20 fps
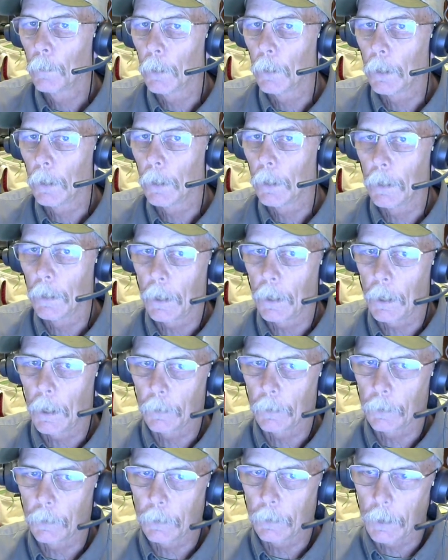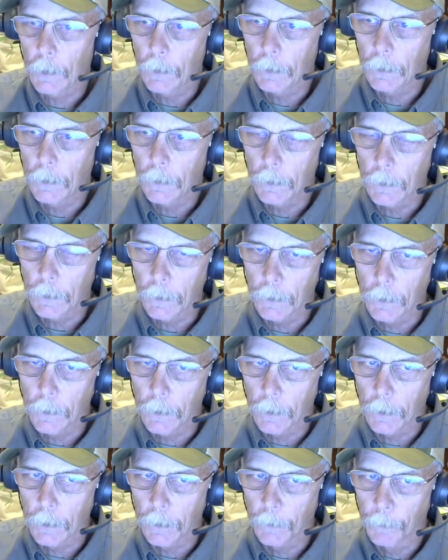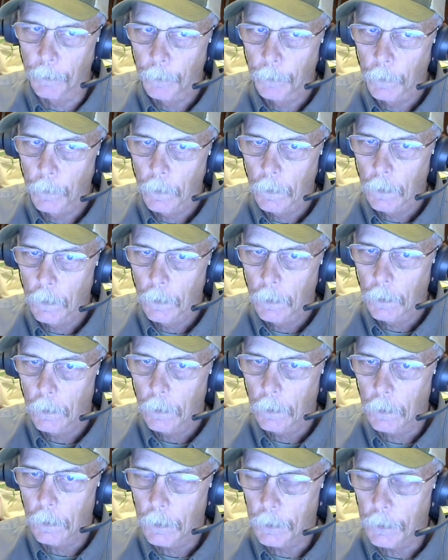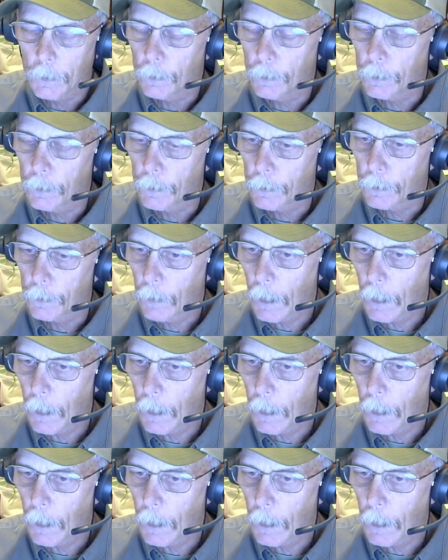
But as stated in the the issues and